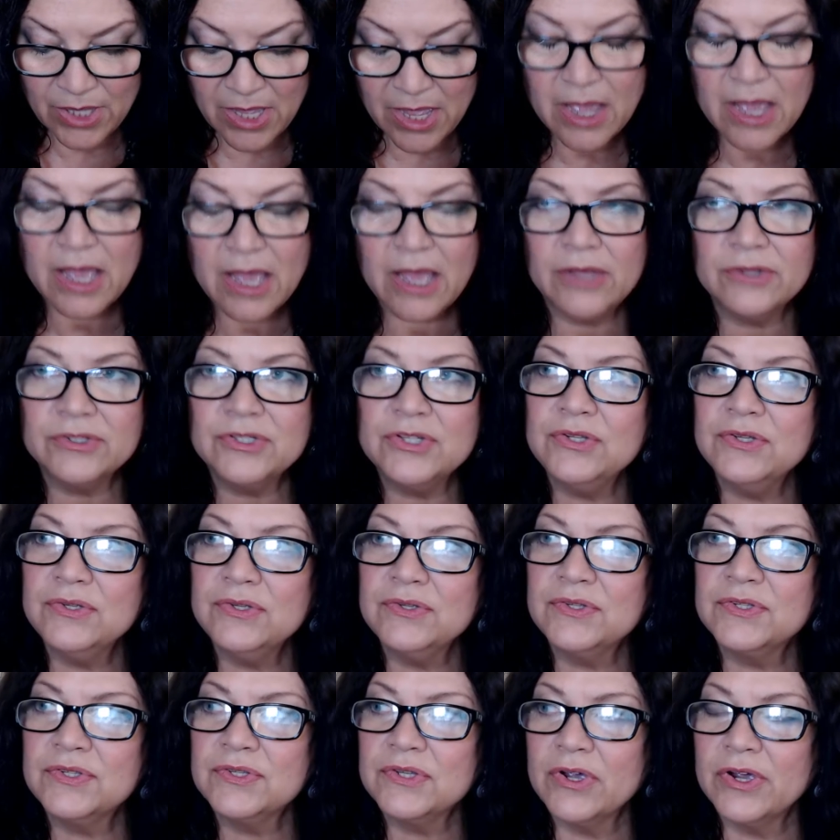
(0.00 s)
How to
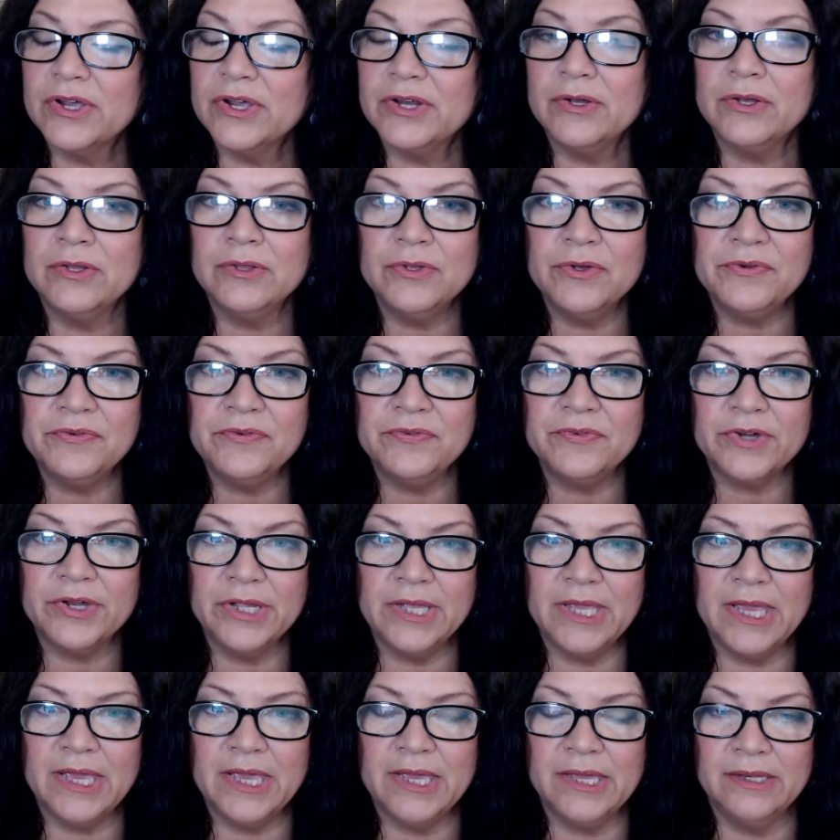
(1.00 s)
start all over
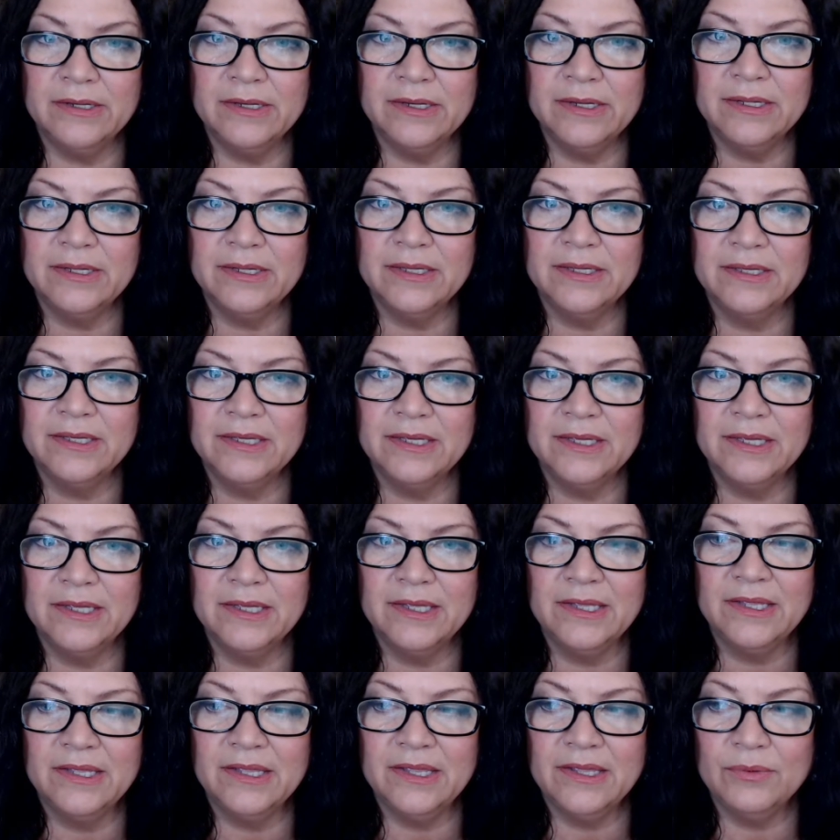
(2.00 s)
again,
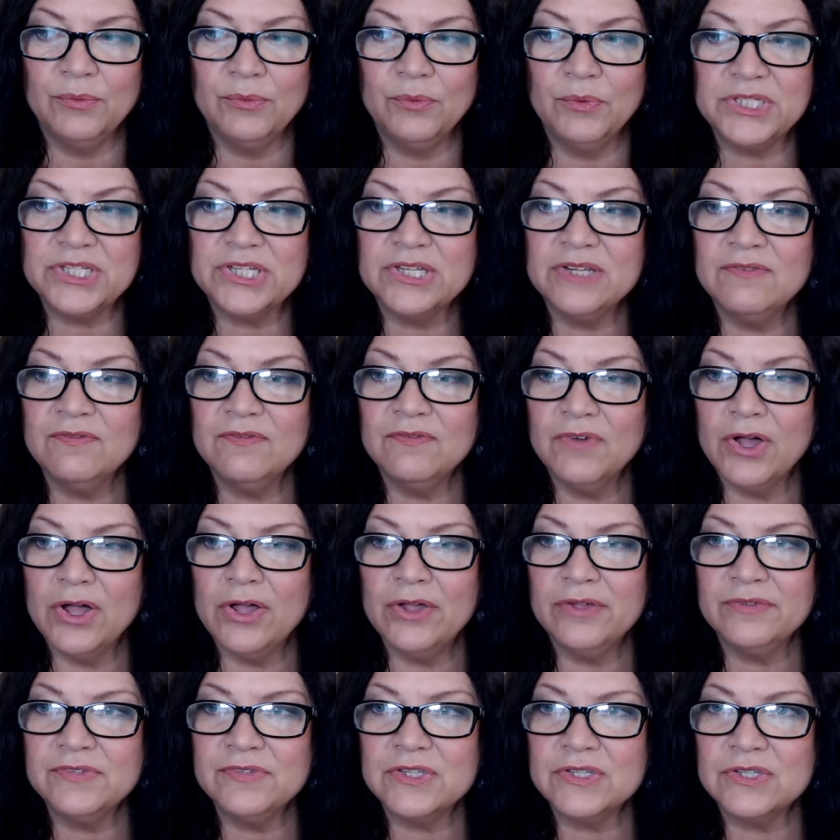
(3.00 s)
which
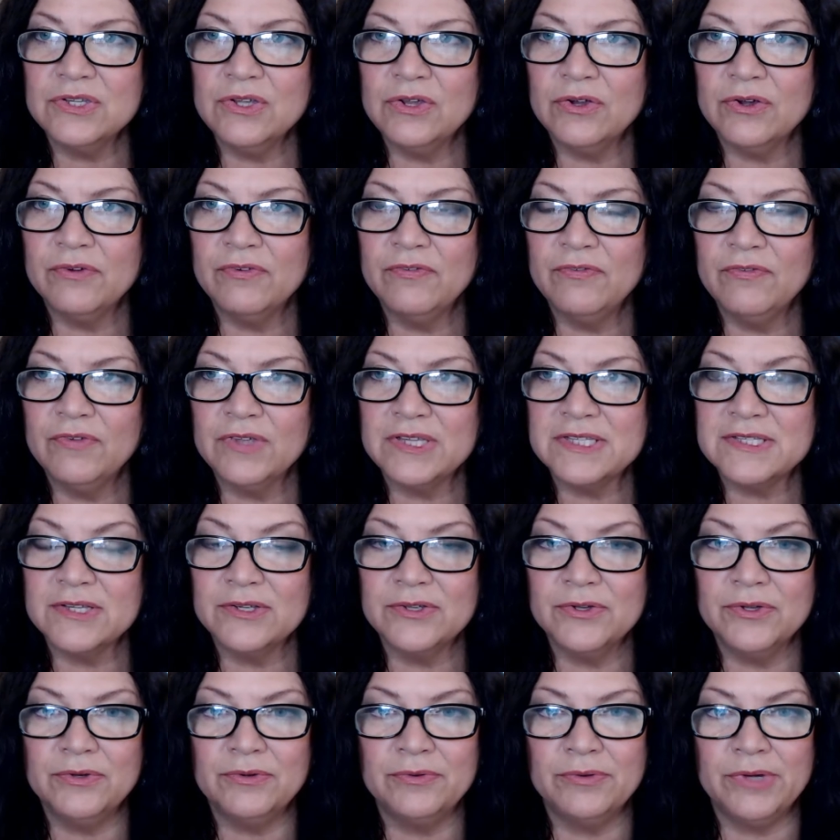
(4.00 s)
involves your
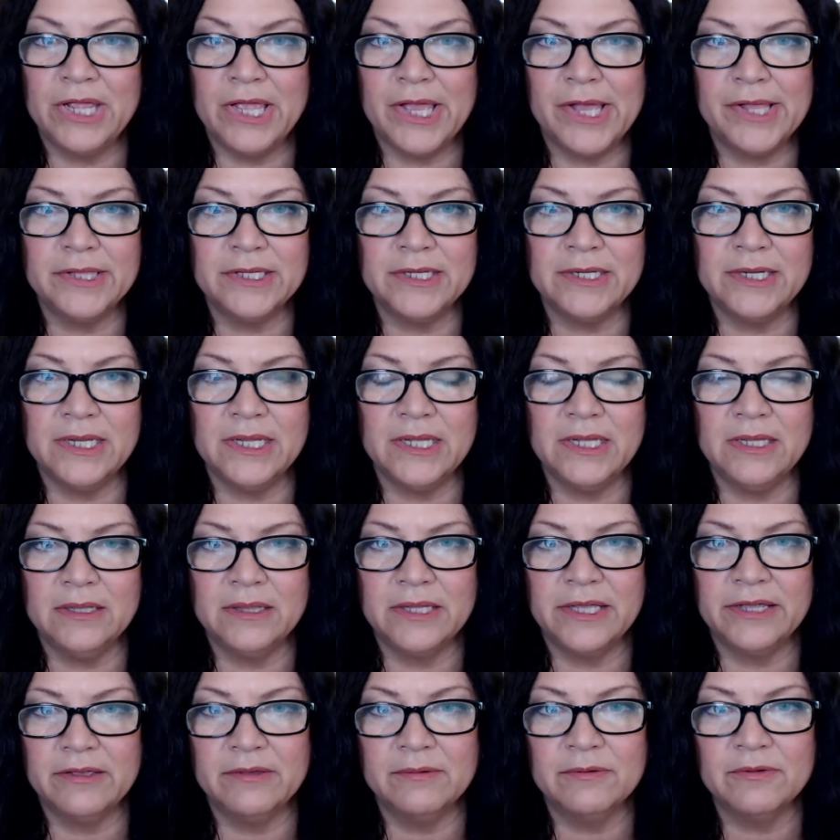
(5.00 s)
physical reality.
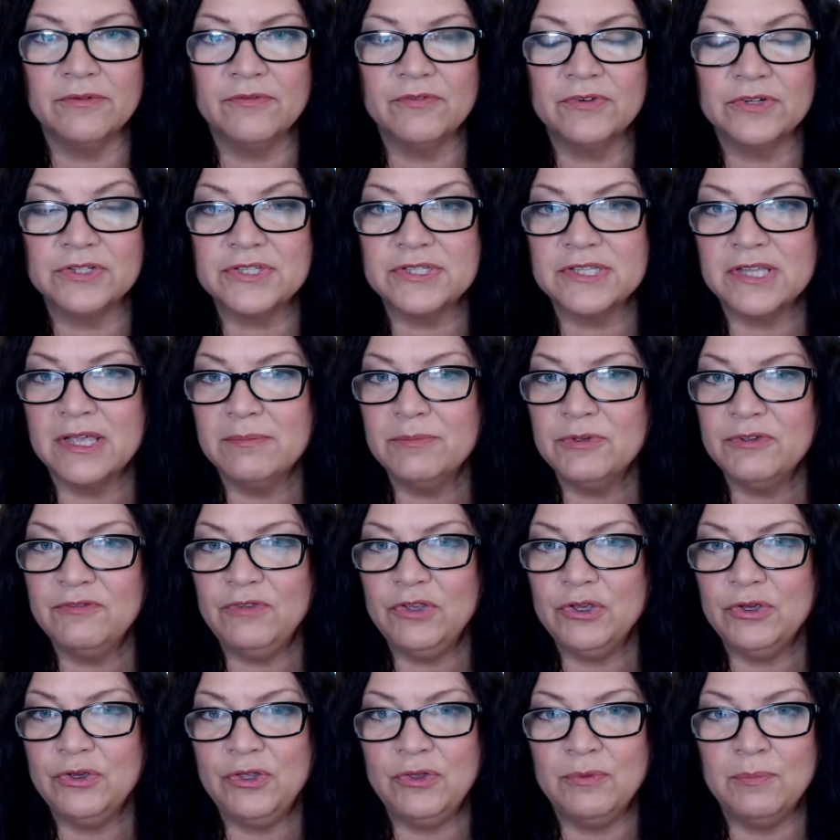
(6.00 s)
Like for some of
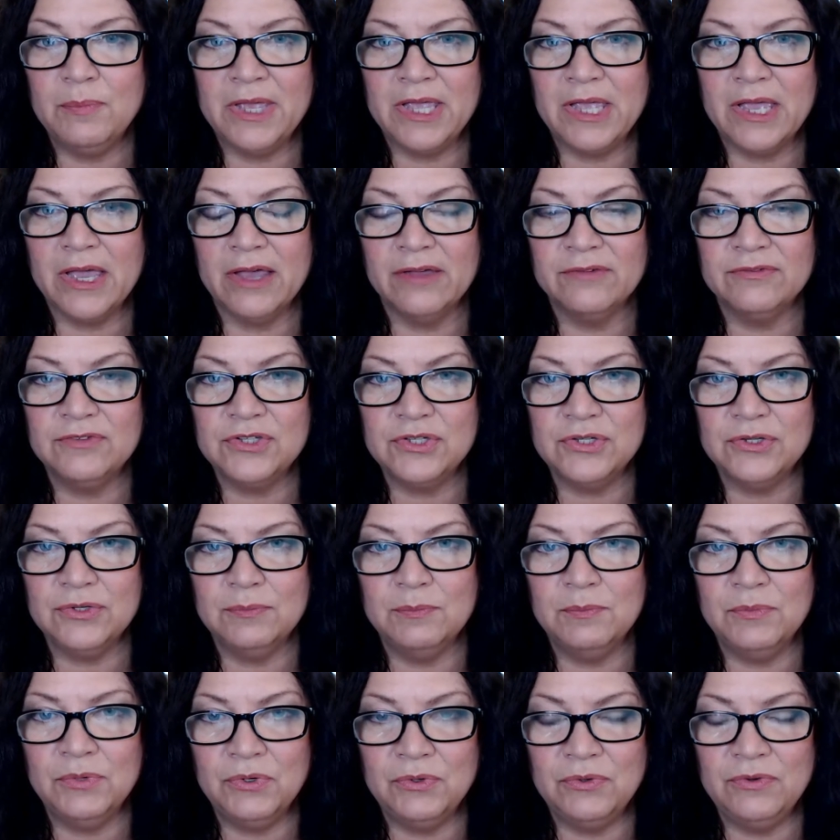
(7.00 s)
you, you may have to
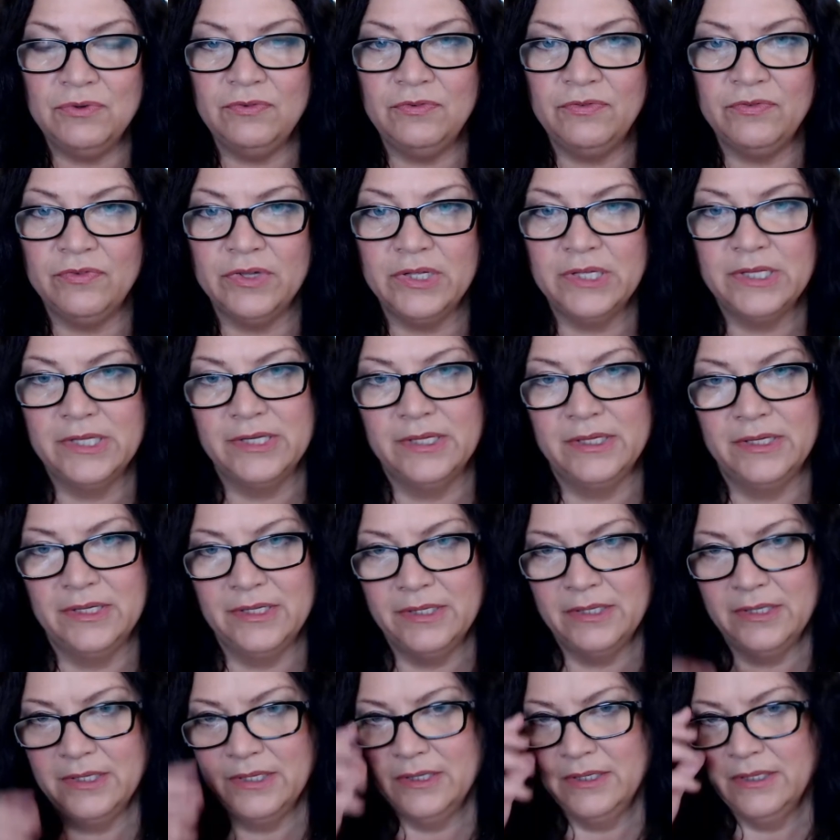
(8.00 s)
move
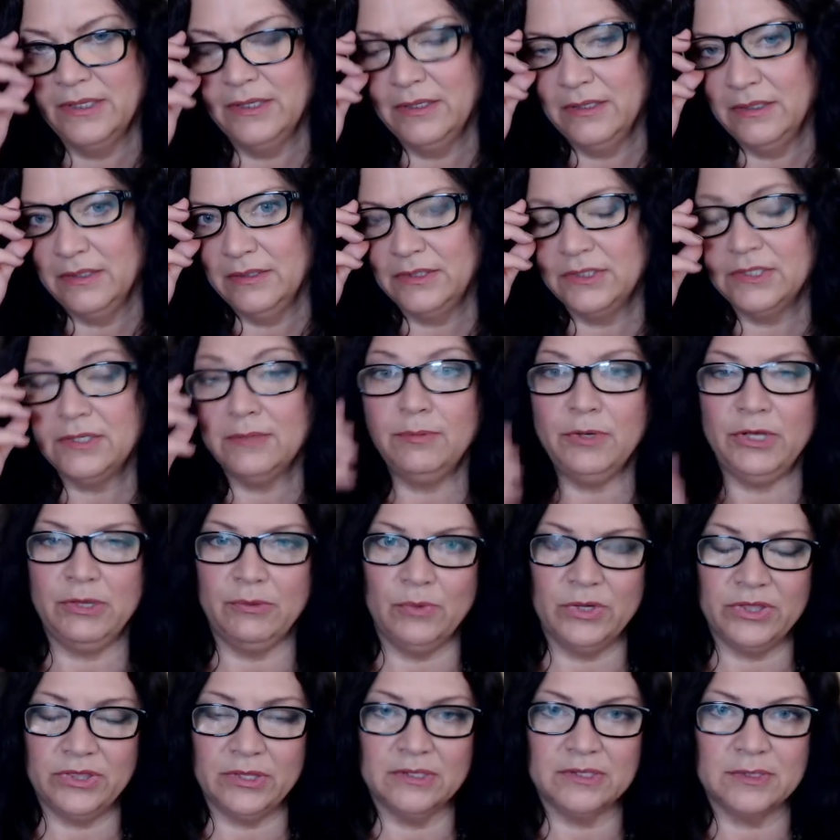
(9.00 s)
to be
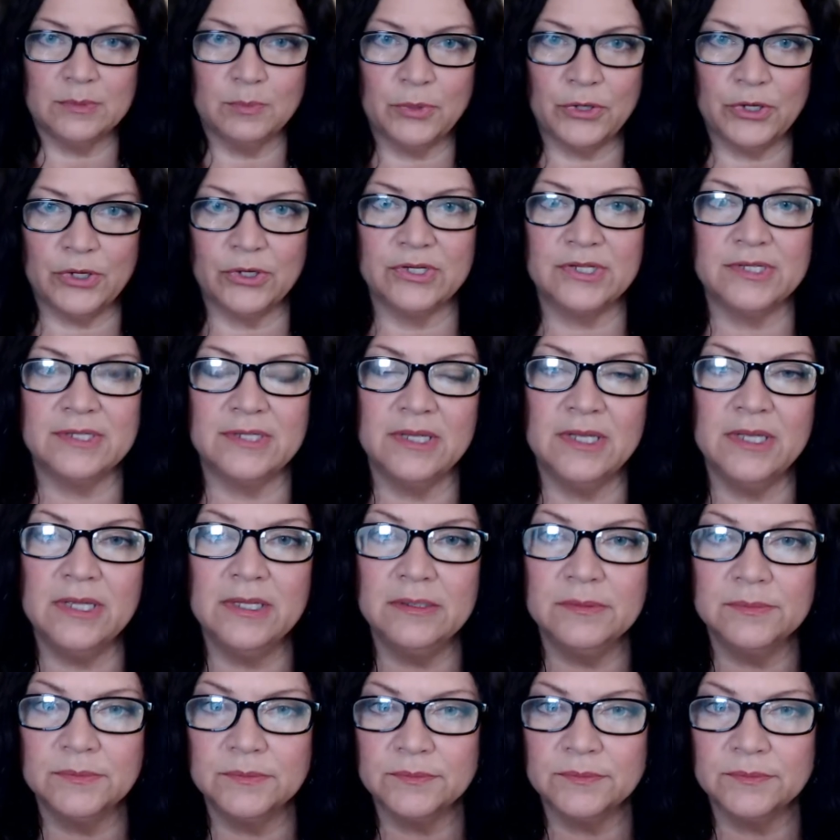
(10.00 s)
with this person.